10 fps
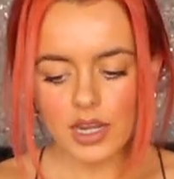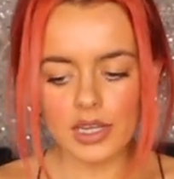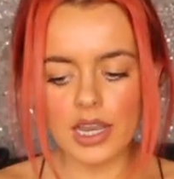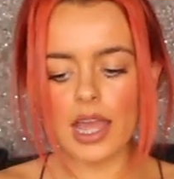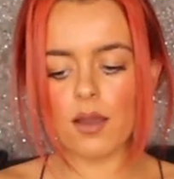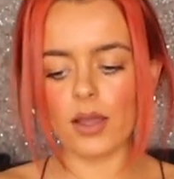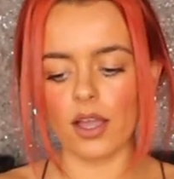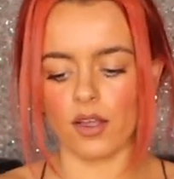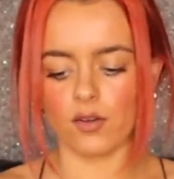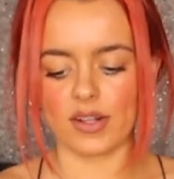Now I
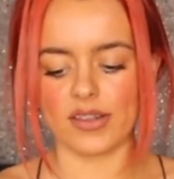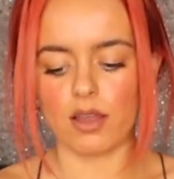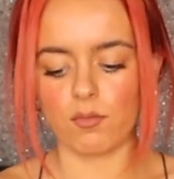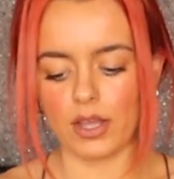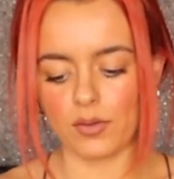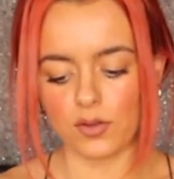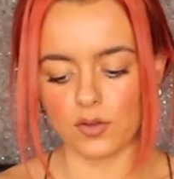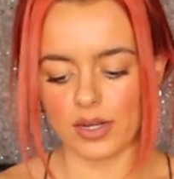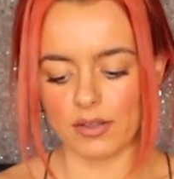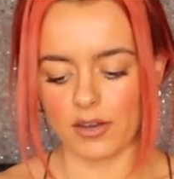kind of understand why it was
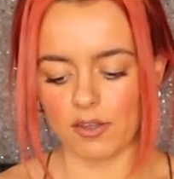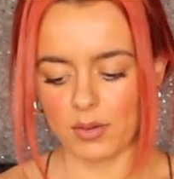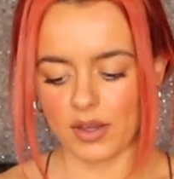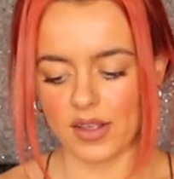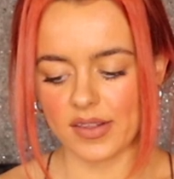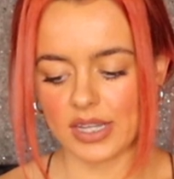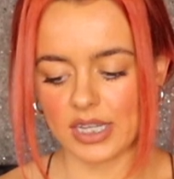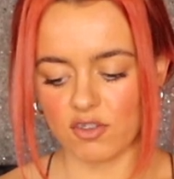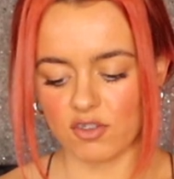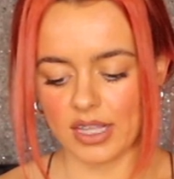$2.25, because it
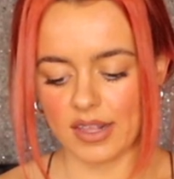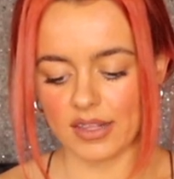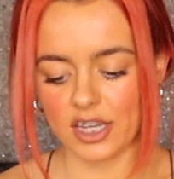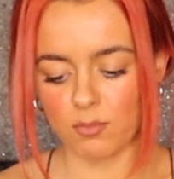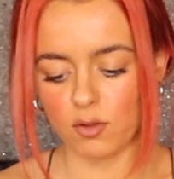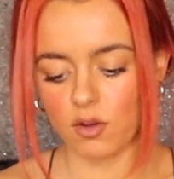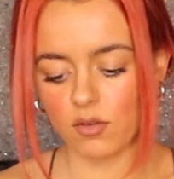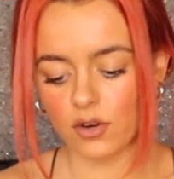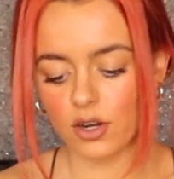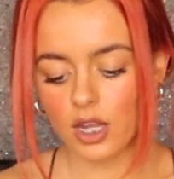literally is a nipple
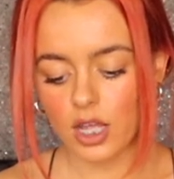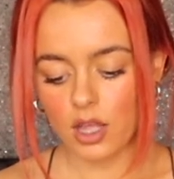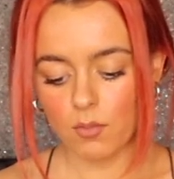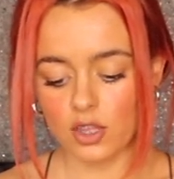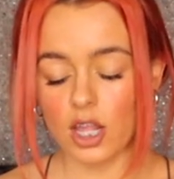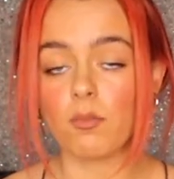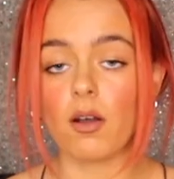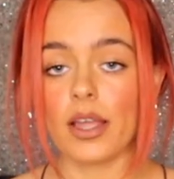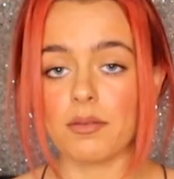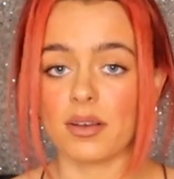cover, which I don't
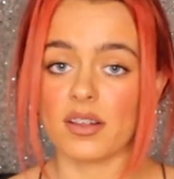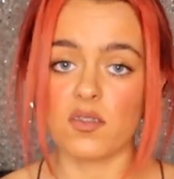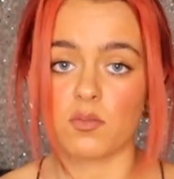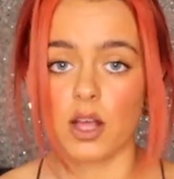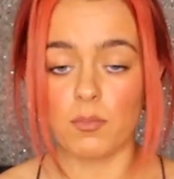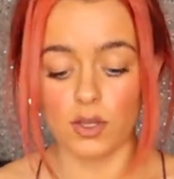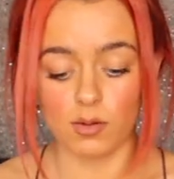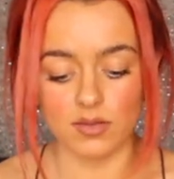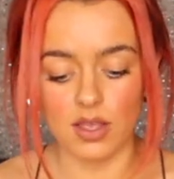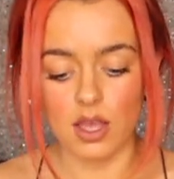mind because I have small
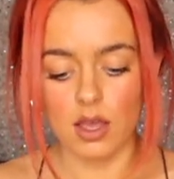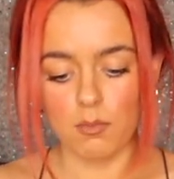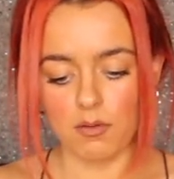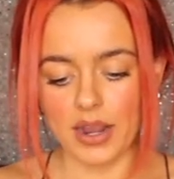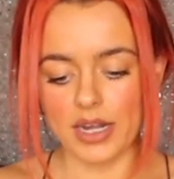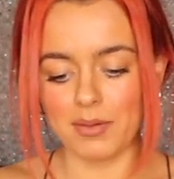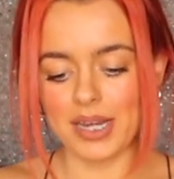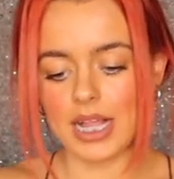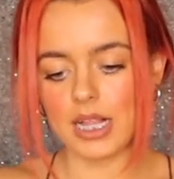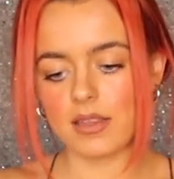boobs. But for
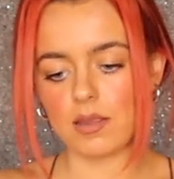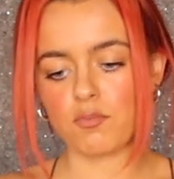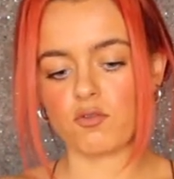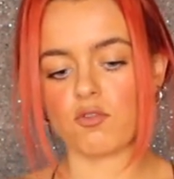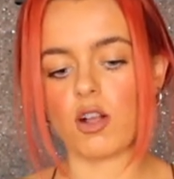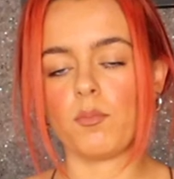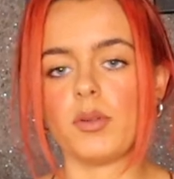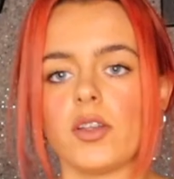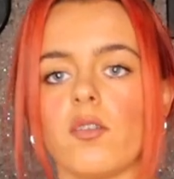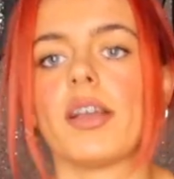anybody else,
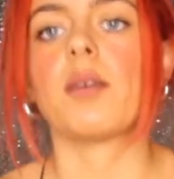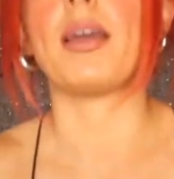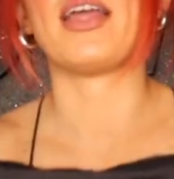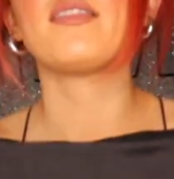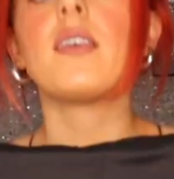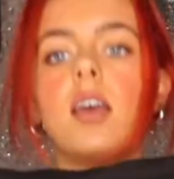probably don't recommend.